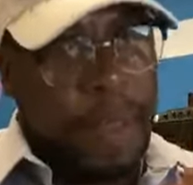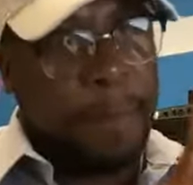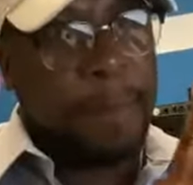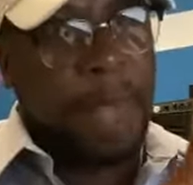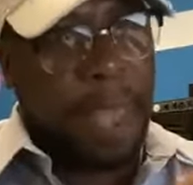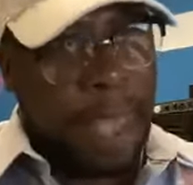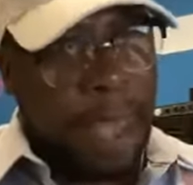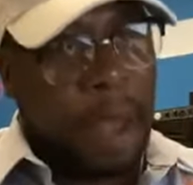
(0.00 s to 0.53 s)

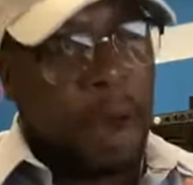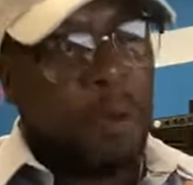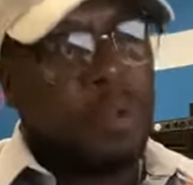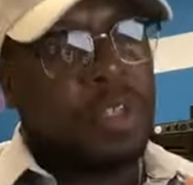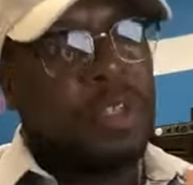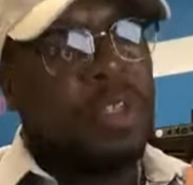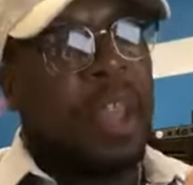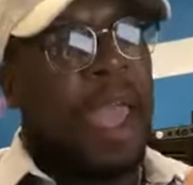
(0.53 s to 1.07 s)
Them
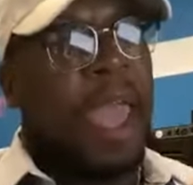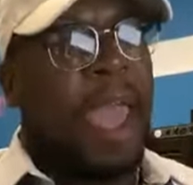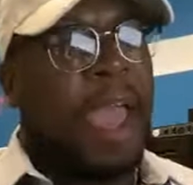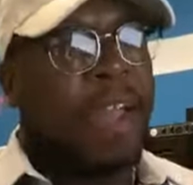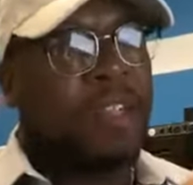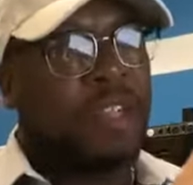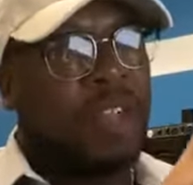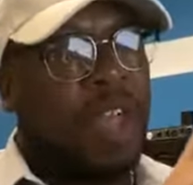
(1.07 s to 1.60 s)
Out. The
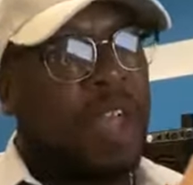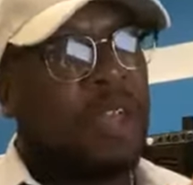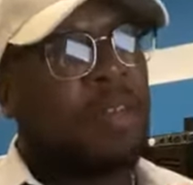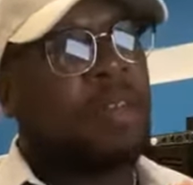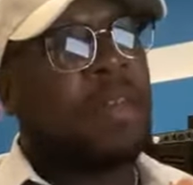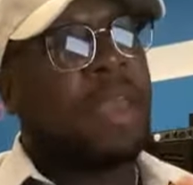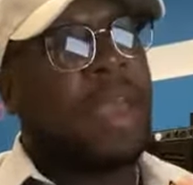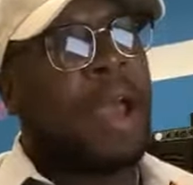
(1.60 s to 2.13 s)
hashtag
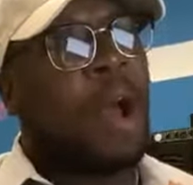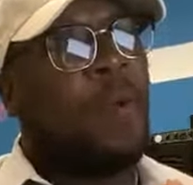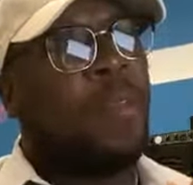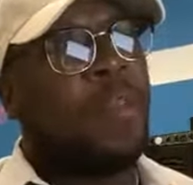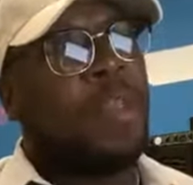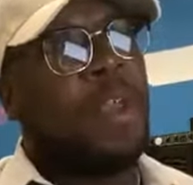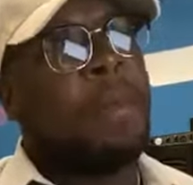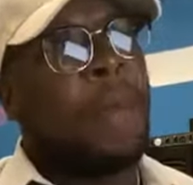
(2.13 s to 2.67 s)
is
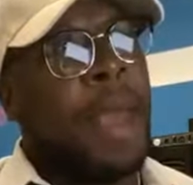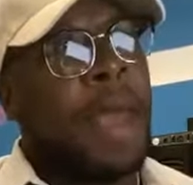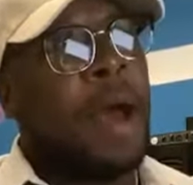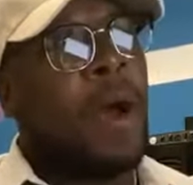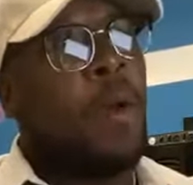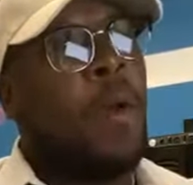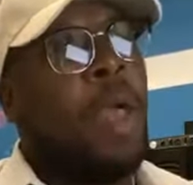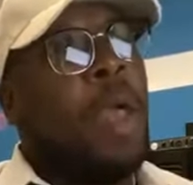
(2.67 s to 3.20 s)
Count Them
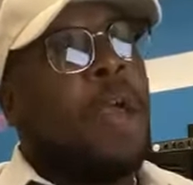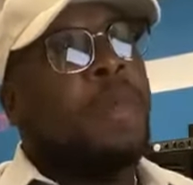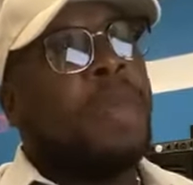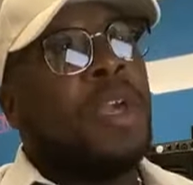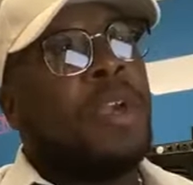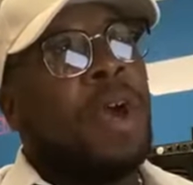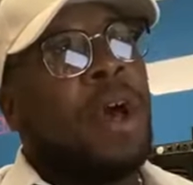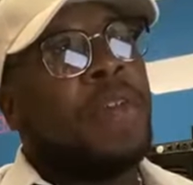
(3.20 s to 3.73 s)
Out,
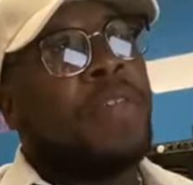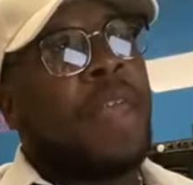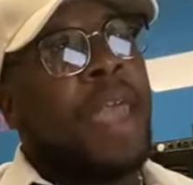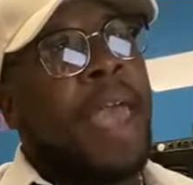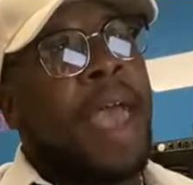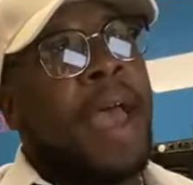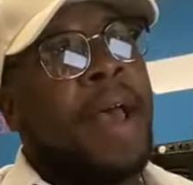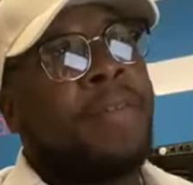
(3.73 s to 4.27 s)

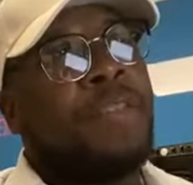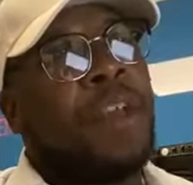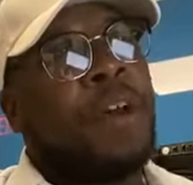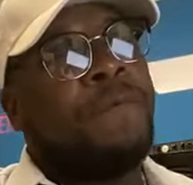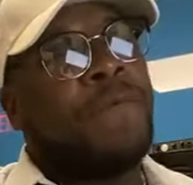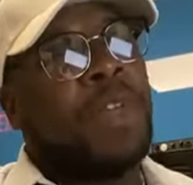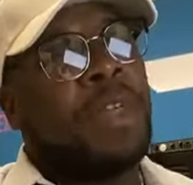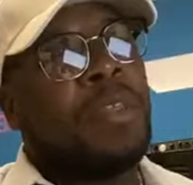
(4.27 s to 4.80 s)
because as
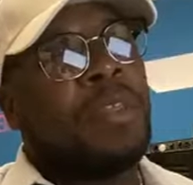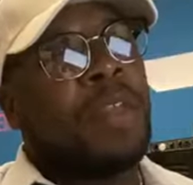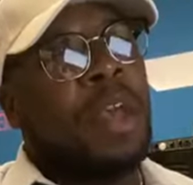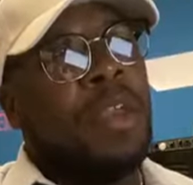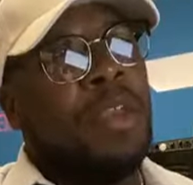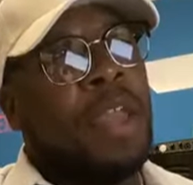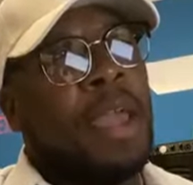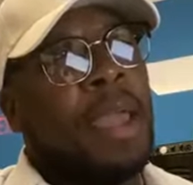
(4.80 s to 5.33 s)
of this
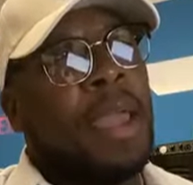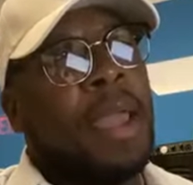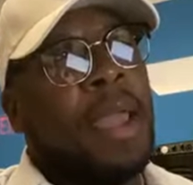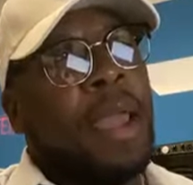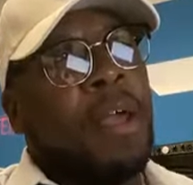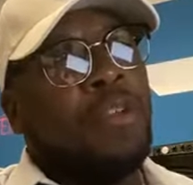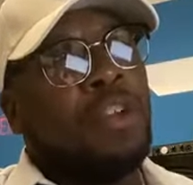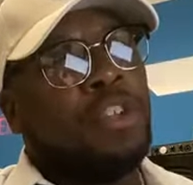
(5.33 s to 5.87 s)

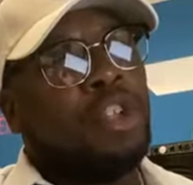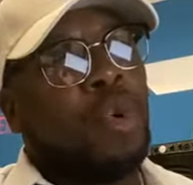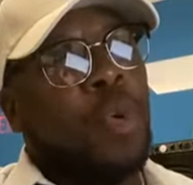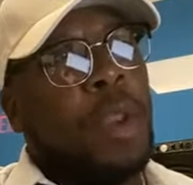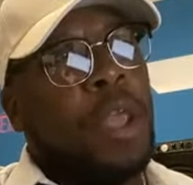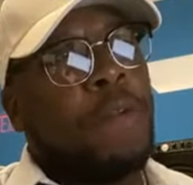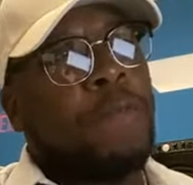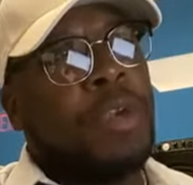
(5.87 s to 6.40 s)
Sunday, the
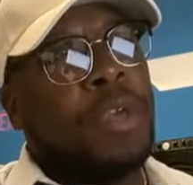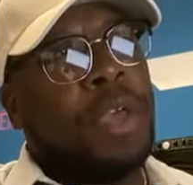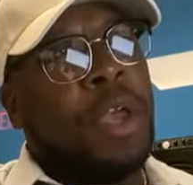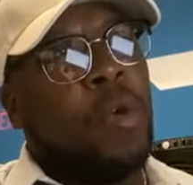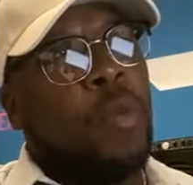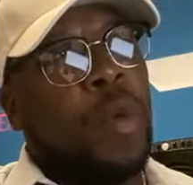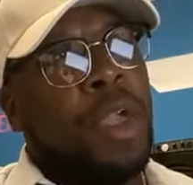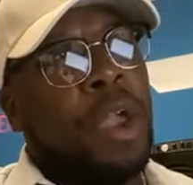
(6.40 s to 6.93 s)
20th,
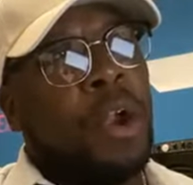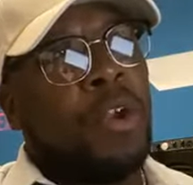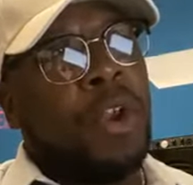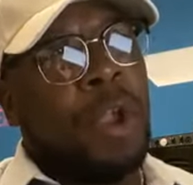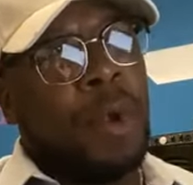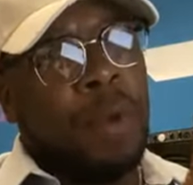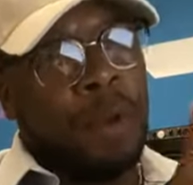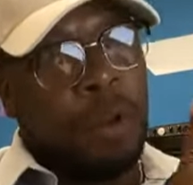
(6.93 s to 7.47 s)
again, we are
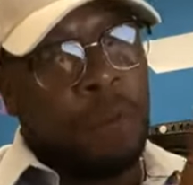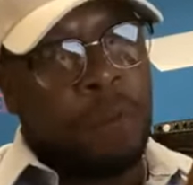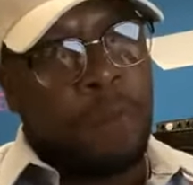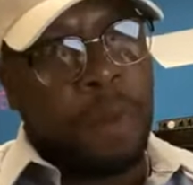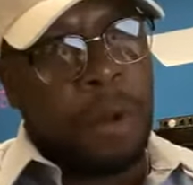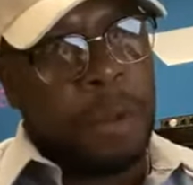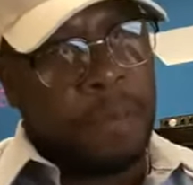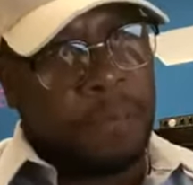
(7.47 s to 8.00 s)
nearing the
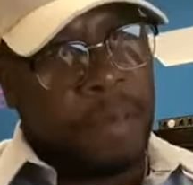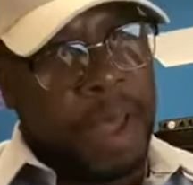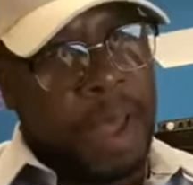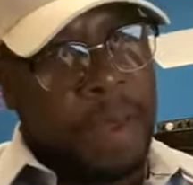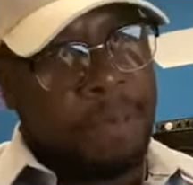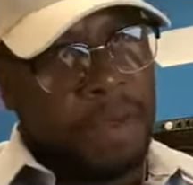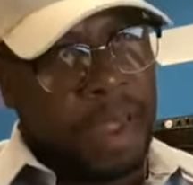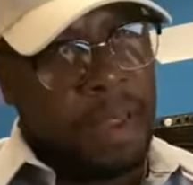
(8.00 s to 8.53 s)

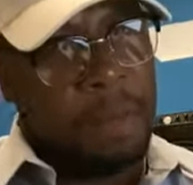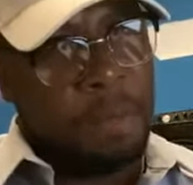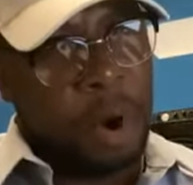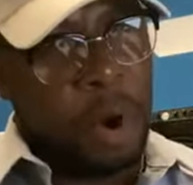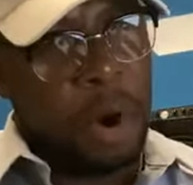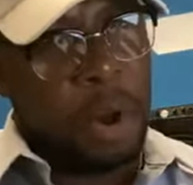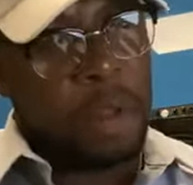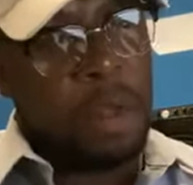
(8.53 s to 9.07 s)
45-day
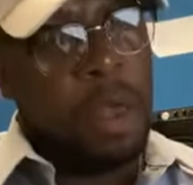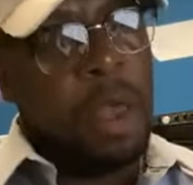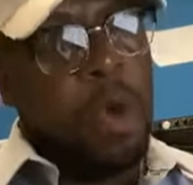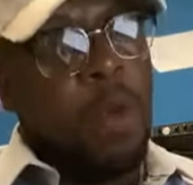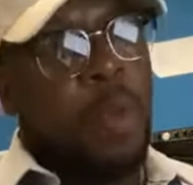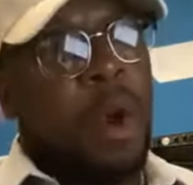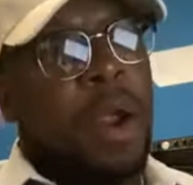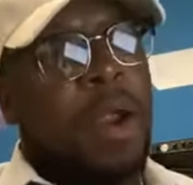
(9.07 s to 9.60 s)
mark
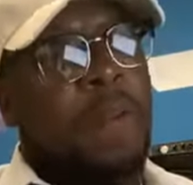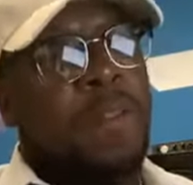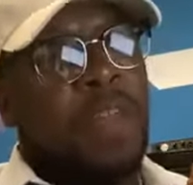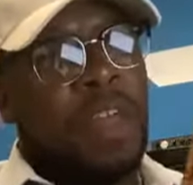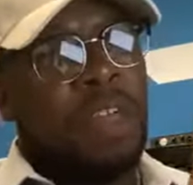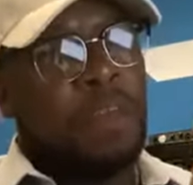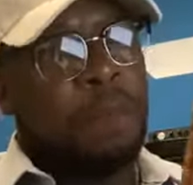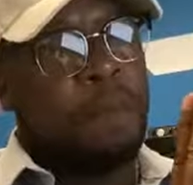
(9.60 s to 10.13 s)
where
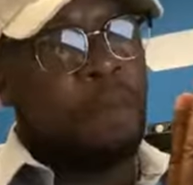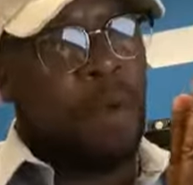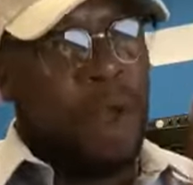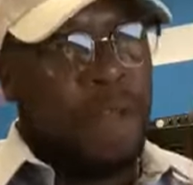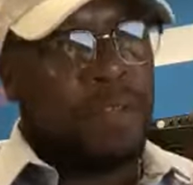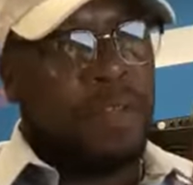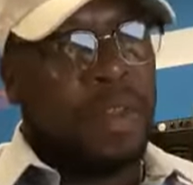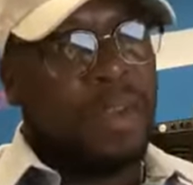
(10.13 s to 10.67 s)
this
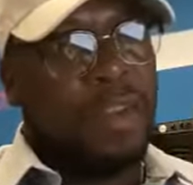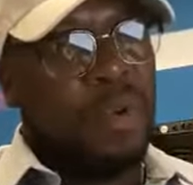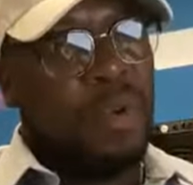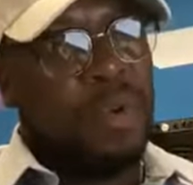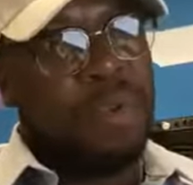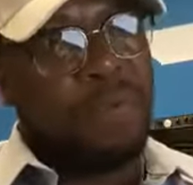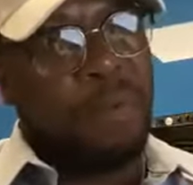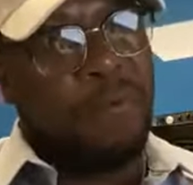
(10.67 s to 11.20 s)
president,
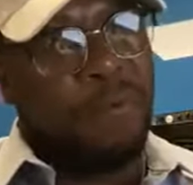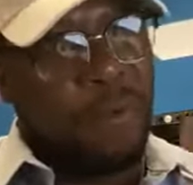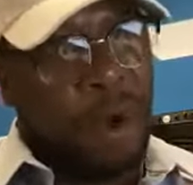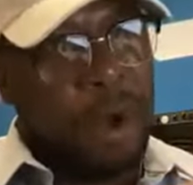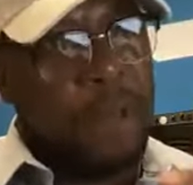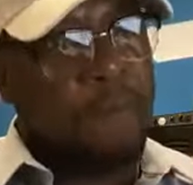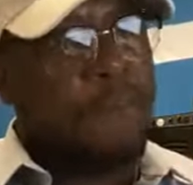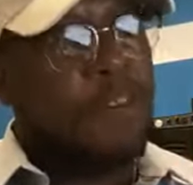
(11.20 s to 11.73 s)
who's the
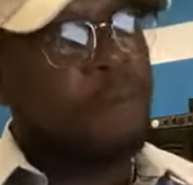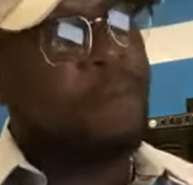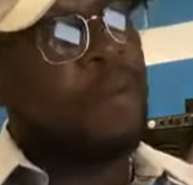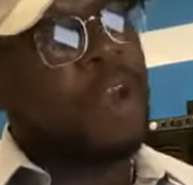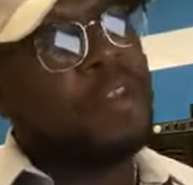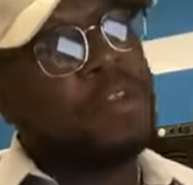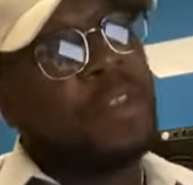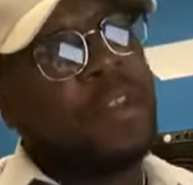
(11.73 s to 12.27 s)
45th
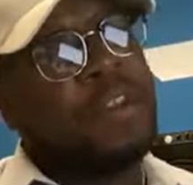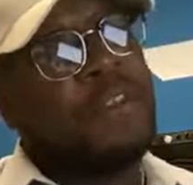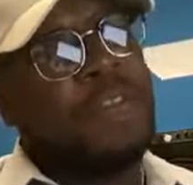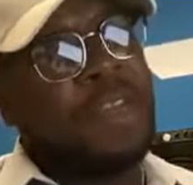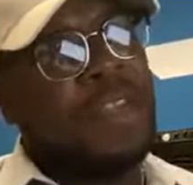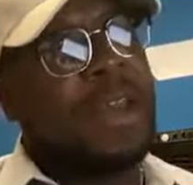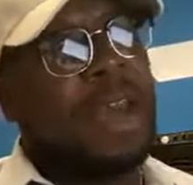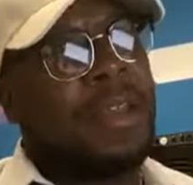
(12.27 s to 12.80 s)
president of
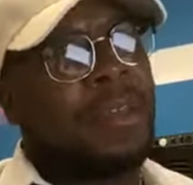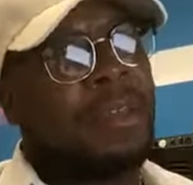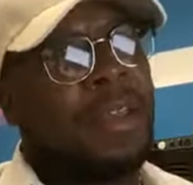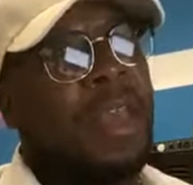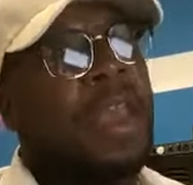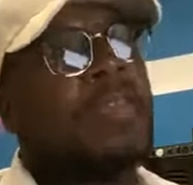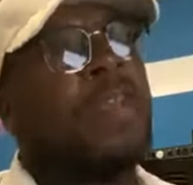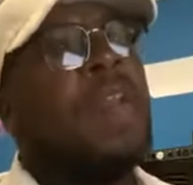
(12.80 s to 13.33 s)
the United
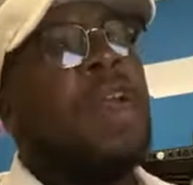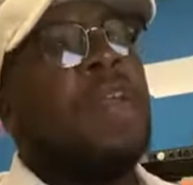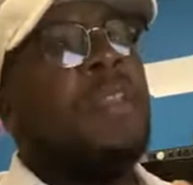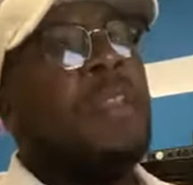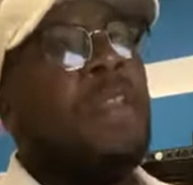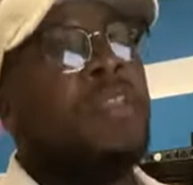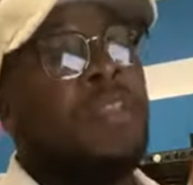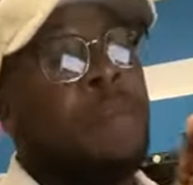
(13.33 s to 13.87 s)
States,
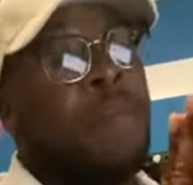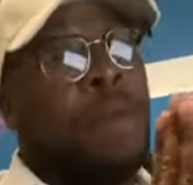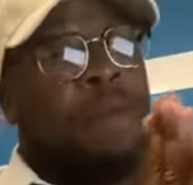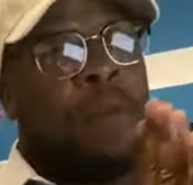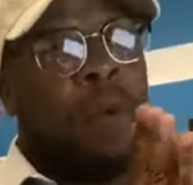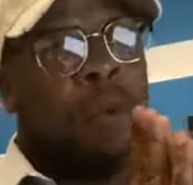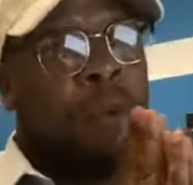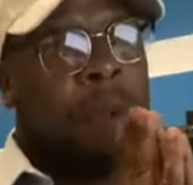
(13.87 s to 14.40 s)
needs to be
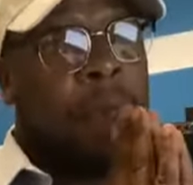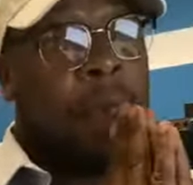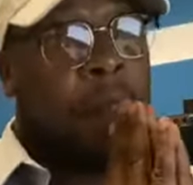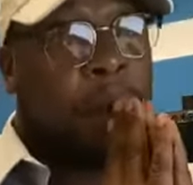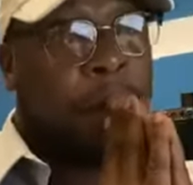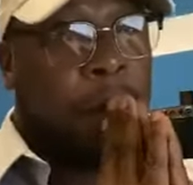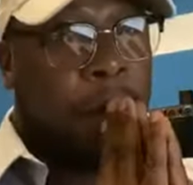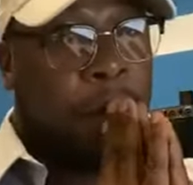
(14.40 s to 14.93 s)
voted
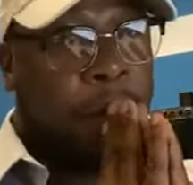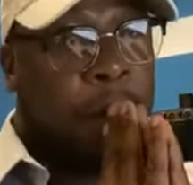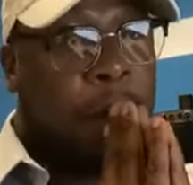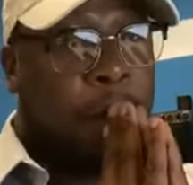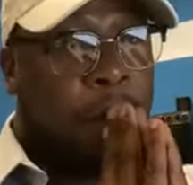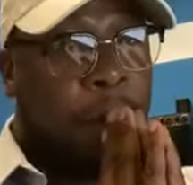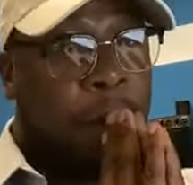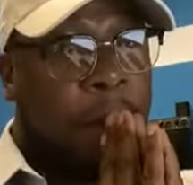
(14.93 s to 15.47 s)
out of
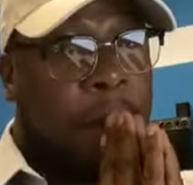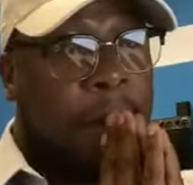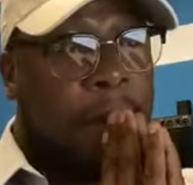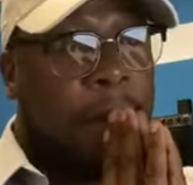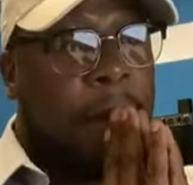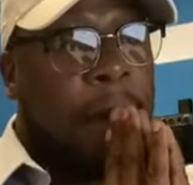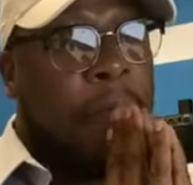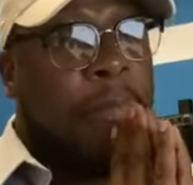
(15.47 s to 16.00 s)
government.